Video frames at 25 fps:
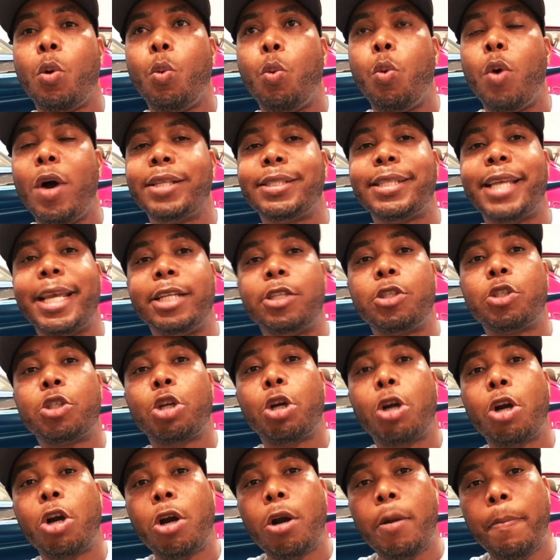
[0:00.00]
was a
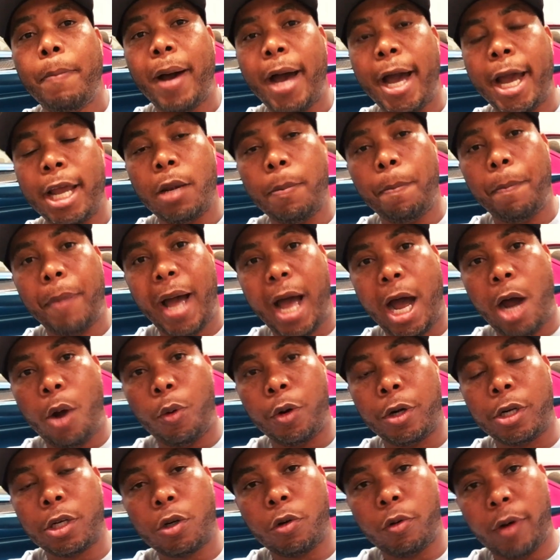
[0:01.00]

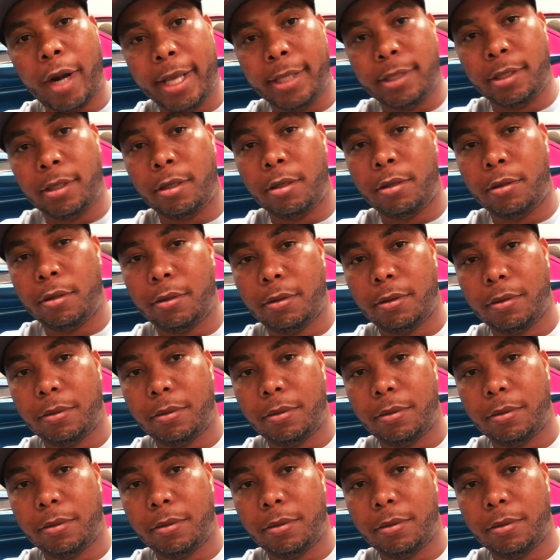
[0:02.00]
turbine-powered Chrysler.